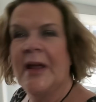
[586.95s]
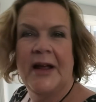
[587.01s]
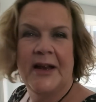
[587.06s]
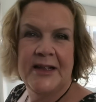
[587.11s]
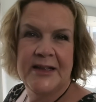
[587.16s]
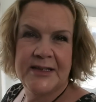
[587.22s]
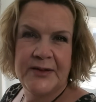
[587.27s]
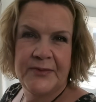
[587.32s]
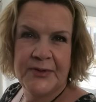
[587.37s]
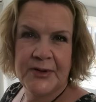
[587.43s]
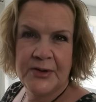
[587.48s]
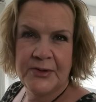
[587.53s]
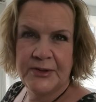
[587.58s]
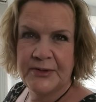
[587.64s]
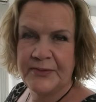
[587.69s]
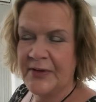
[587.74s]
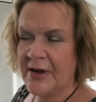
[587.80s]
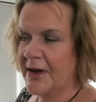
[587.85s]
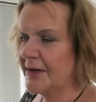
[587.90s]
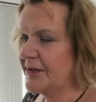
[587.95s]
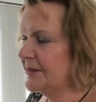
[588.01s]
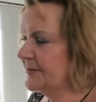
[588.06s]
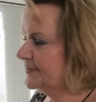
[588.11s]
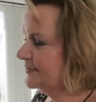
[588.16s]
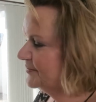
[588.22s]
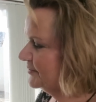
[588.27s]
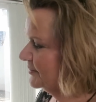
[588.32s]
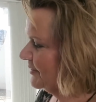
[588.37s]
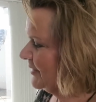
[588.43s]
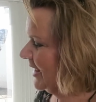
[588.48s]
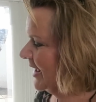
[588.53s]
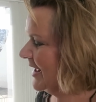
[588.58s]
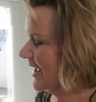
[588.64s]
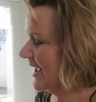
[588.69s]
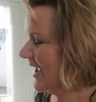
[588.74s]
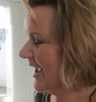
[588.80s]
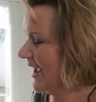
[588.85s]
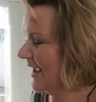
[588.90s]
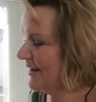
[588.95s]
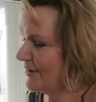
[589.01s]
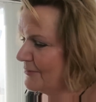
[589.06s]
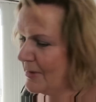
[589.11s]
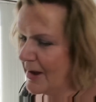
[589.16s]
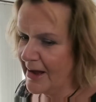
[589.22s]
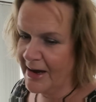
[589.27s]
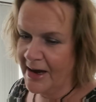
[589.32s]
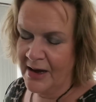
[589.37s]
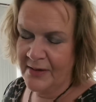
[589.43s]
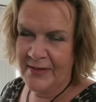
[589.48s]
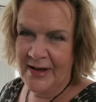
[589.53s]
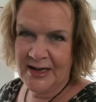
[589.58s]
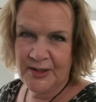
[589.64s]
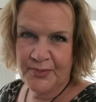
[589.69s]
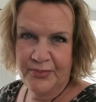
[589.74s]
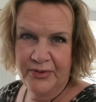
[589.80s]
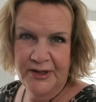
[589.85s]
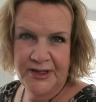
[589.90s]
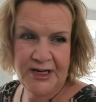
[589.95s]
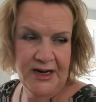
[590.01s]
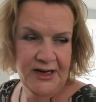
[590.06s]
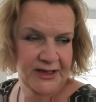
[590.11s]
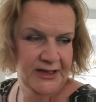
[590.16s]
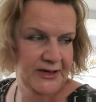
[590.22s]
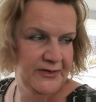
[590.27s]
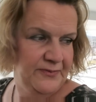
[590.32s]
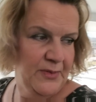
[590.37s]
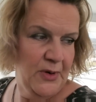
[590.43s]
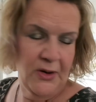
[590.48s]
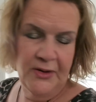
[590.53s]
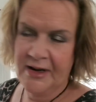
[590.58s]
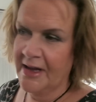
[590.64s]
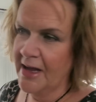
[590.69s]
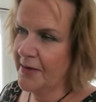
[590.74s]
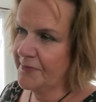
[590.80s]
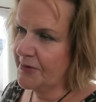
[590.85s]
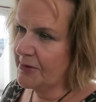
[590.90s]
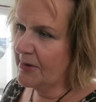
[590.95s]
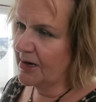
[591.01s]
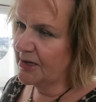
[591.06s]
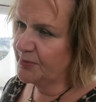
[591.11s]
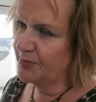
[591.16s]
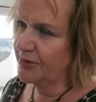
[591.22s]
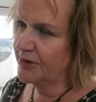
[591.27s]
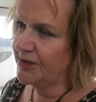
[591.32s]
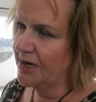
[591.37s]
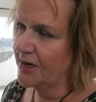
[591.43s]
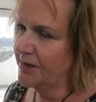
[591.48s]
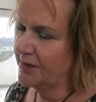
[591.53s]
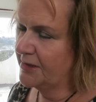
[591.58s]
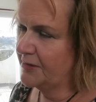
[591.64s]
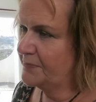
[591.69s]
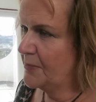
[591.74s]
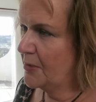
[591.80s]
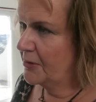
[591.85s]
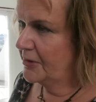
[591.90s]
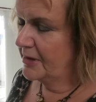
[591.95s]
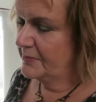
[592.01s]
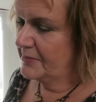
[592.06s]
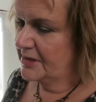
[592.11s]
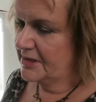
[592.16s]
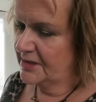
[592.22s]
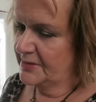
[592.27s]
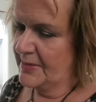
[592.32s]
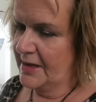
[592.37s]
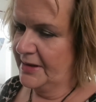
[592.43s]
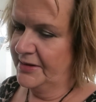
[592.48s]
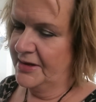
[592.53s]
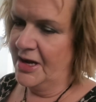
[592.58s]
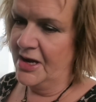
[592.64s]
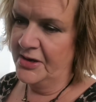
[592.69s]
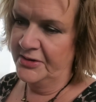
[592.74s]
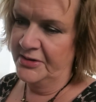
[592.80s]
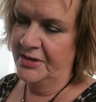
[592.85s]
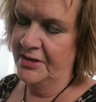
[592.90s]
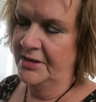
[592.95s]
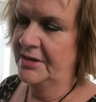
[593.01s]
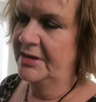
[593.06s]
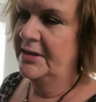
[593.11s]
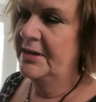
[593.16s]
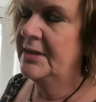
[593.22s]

and it's difficult to find. Anyway, I've had a productive morning. Have you had a productive morning, Mr. Matthews?